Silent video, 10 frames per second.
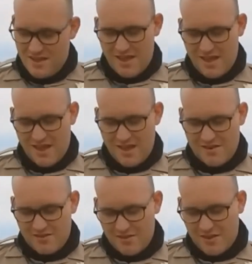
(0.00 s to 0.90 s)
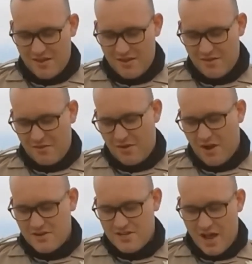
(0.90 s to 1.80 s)
And
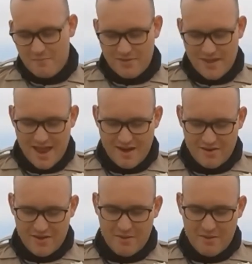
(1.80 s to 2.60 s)
on top of that,